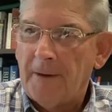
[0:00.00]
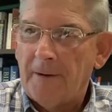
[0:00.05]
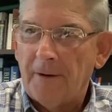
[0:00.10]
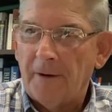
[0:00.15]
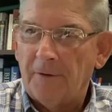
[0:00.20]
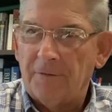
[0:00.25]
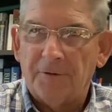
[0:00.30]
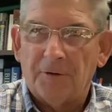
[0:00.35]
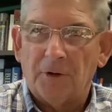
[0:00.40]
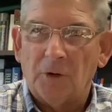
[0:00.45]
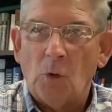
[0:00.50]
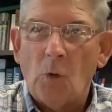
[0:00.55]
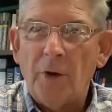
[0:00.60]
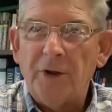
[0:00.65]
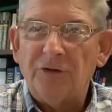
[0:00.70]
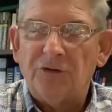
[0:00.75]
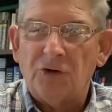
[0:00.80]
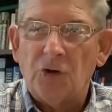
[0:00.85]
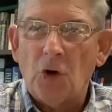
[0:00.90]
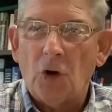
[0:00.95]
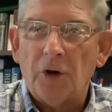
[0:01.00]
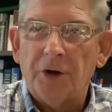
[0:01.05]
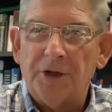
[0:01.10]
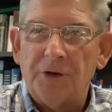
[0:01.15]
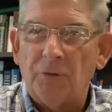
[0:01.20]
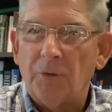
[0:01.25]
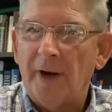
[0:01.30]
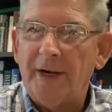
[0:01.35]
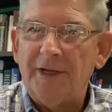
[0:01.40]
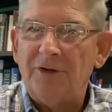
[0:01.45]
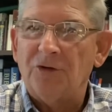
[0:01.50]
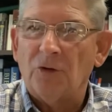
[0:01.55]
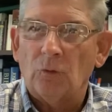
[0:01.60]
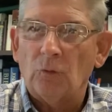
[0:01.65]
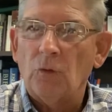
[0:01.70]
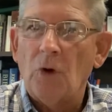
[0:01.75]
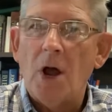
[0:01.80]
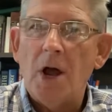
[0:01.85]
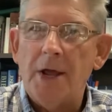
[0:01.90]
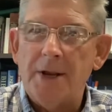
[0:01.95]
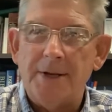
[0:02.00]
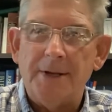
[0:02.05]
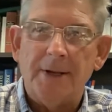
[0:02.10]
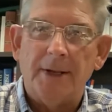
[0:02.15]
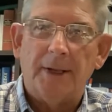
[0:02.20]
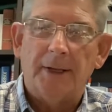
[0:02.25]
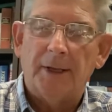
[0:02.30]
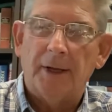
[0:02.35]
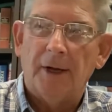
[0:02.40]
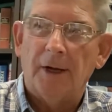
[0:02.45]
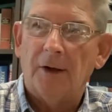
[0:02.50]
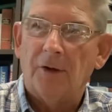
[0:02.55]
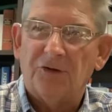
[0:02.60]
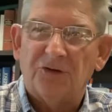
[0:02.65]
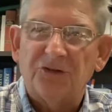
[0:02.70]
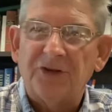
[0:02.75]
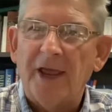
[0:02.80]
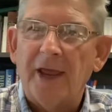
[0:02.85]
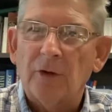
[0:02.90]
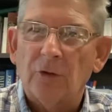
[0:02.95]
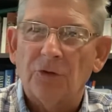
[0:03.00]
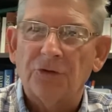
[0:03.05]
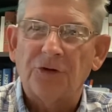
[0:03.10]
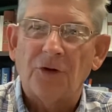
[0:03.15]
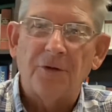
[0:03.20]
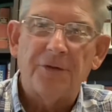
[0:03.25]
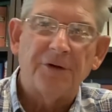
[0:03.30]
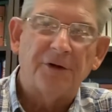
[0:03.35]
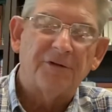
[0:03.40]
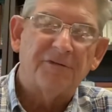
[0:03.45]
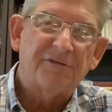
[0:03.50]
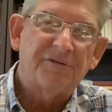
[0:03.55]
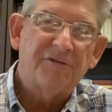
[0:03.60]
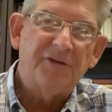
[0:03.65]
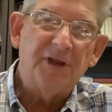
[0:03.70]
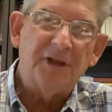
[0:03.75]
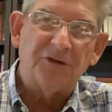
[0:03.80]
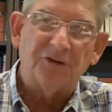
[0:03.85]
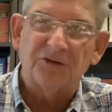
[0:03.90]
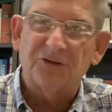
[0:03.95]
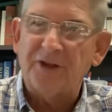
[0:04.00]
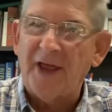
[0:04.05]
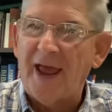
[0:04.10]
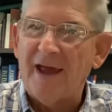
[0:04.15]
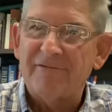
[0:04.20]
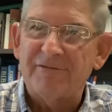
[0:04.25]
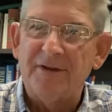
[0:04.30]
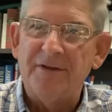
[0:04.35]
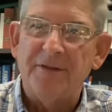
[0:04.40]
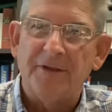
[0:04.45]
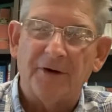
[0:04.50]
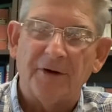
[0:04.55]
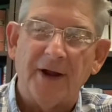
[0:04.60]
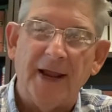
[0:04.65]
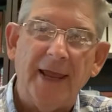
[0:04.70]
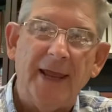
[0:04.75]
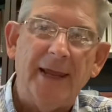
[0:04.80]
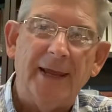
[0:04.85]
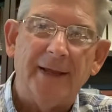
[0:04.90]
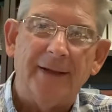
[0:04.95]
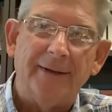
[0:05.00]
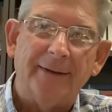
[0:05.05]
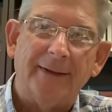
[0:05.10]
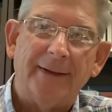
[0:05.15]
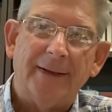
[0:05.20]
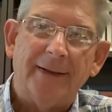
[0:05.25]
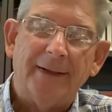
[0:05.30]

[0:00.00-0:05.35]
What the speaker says: loins girded, ready to run, sandals on their feet, staff in their hand,